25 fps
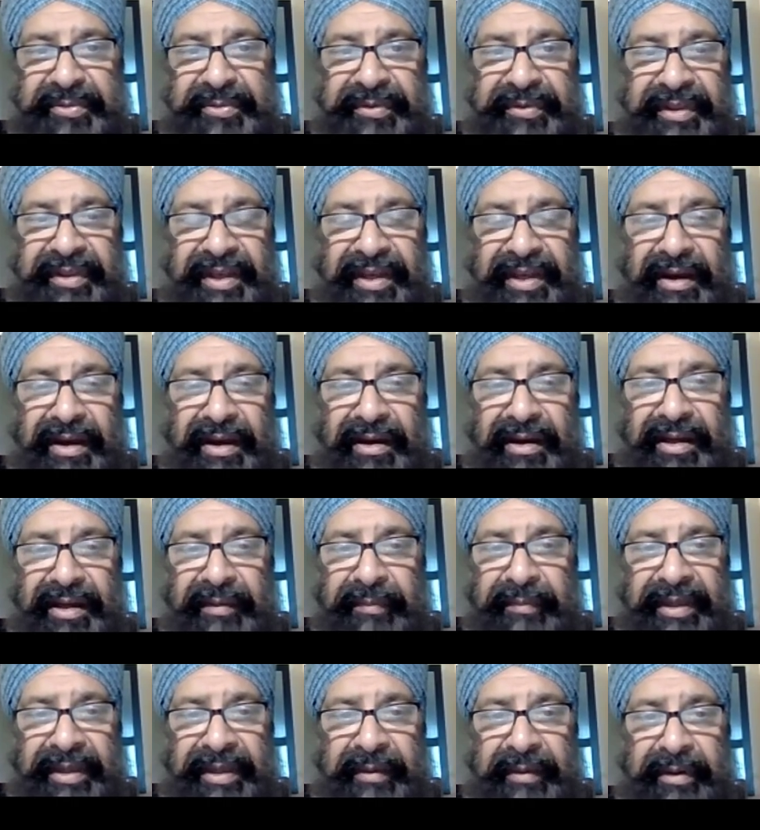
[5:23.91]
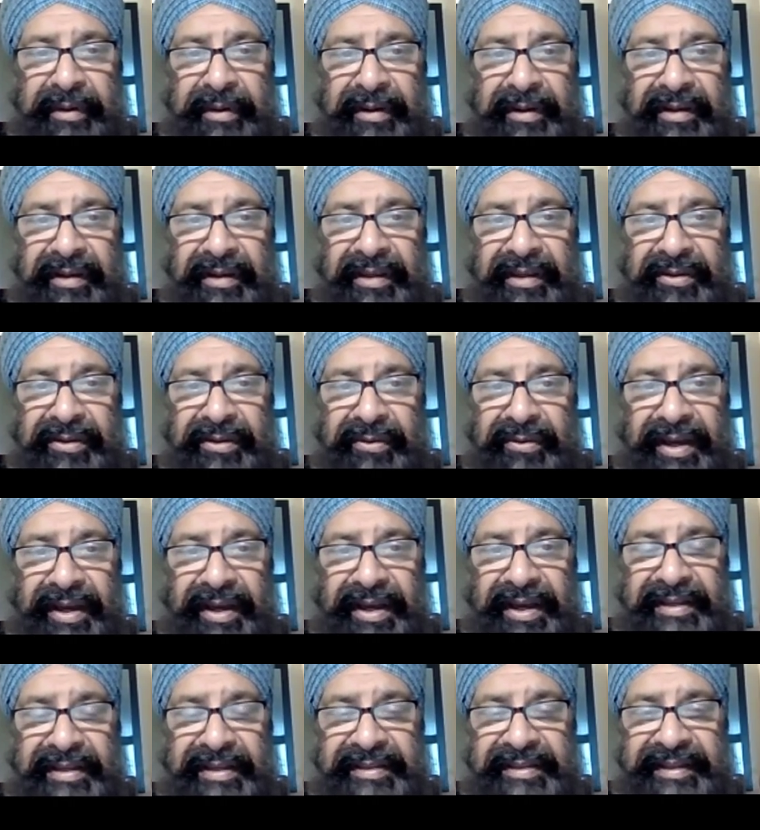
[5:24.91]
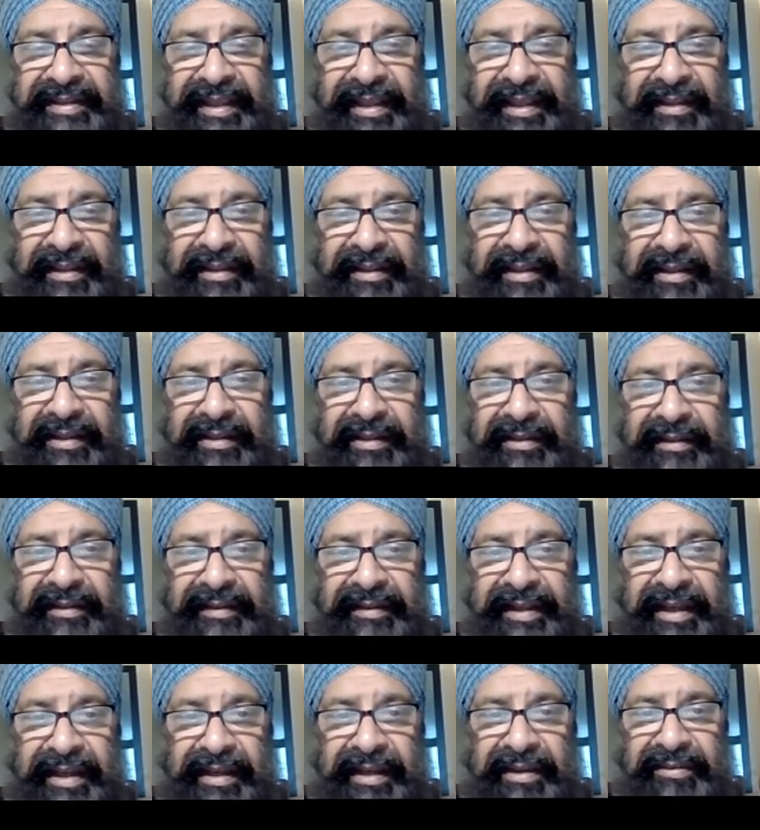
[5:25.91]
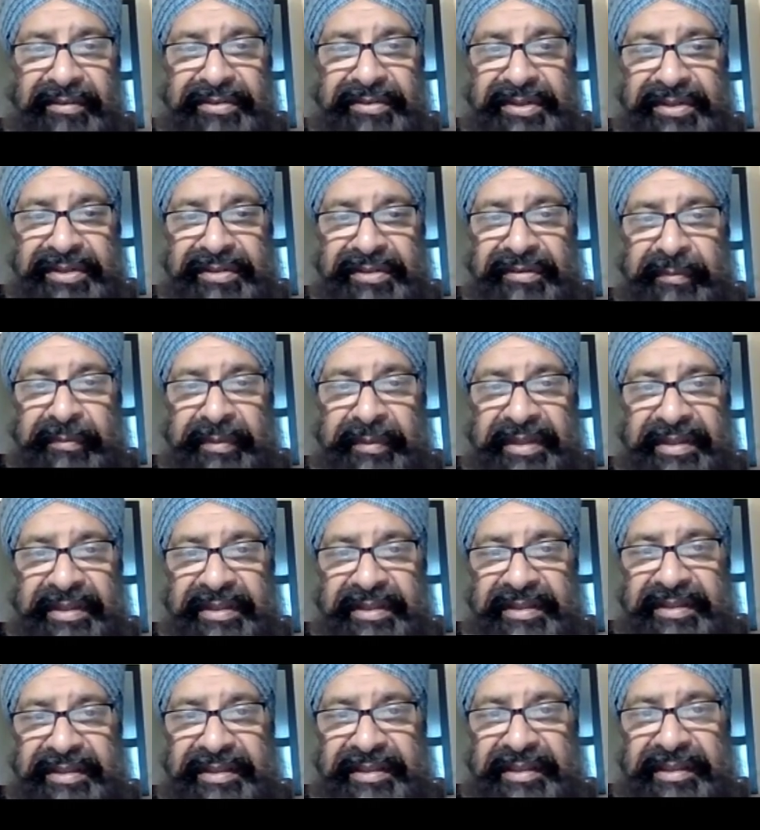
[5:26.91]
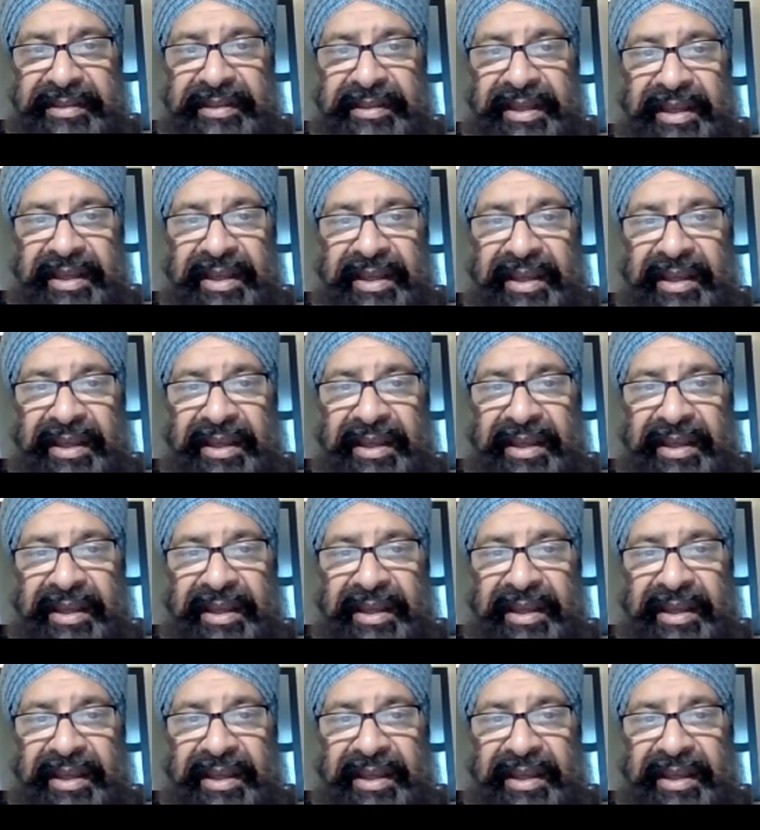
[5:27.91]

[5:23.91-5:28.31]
with a high BMI who has a clinical diagnosis of obesity.